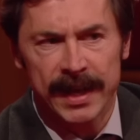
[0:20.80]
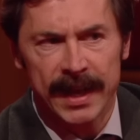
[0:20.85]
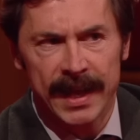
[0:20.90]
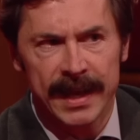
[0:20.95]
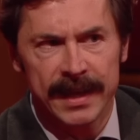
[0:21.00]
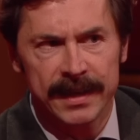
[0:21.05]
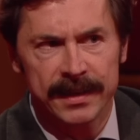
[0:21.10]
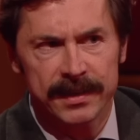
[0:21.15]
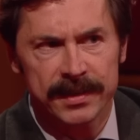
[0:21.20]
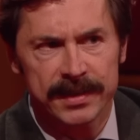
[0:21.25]
in
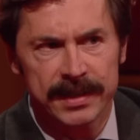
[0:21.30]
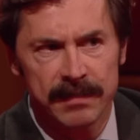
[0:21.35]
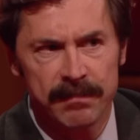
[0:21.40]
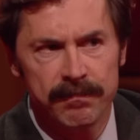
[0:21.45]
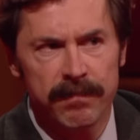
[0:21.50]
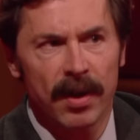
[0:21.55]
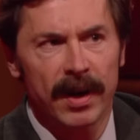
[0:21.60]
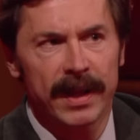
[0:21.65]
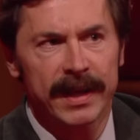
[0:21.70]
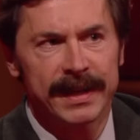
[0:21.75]
a
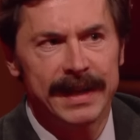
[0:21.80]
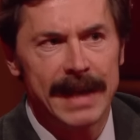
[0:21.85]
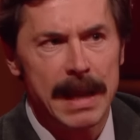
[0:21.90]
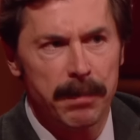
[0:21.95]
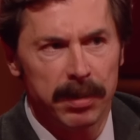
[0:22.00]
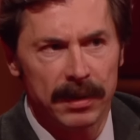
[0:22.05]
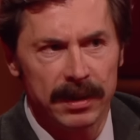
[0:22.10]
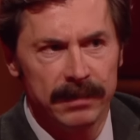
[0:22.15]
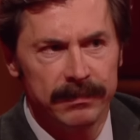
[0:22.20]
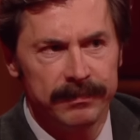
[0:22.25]
symbolic
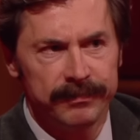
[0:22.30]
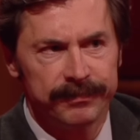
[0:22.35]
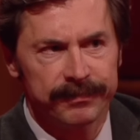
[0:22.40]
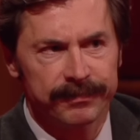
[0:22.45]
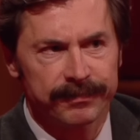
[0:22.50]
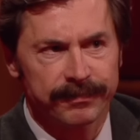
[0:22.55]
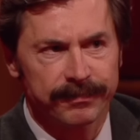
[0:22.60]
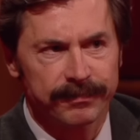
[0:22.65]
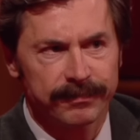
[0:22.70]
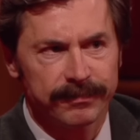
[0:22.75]
nipple.
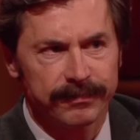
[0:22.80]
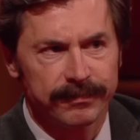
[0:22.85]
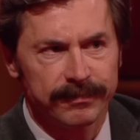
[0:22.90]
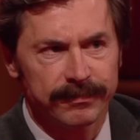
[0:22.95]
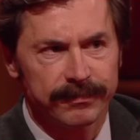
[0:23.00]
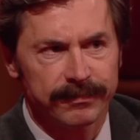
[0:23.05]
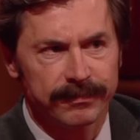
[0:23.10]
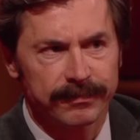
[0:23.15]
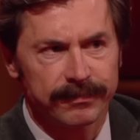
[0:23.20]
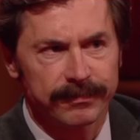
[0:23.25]

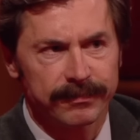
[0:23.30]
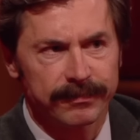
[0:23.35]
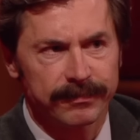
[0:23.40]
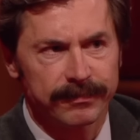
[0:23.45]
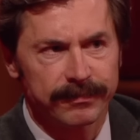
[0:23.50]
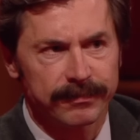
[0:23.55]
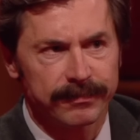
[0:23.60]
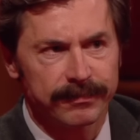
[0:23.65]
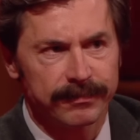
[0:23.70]
Here is your